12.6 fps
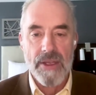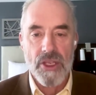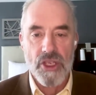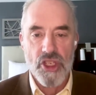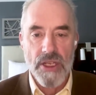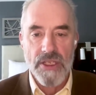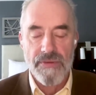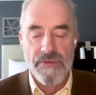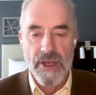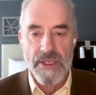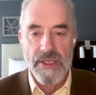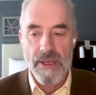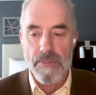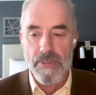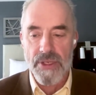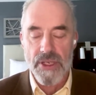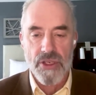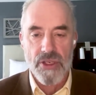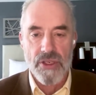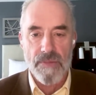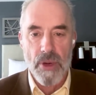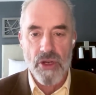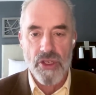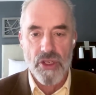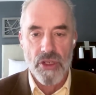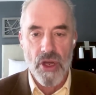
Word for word: that justifies the imposition of martial